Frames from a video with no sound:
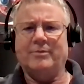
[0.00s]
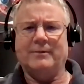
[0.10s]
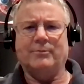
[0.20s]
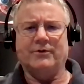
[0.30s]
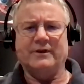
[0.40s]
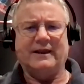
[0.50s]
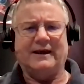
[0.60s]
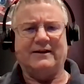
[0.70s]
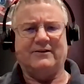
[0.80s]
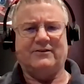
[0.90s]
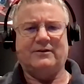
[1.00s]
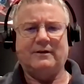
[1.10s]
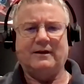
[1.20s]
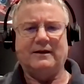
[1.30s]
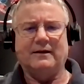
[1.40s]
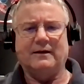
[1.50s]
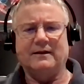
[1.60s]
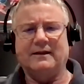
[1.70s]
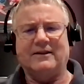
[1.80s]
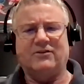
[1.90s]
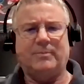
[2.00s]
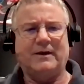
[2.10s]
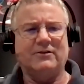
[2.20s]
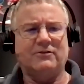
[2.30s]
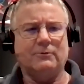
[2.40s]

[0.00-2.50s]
people in that, uh, in that space.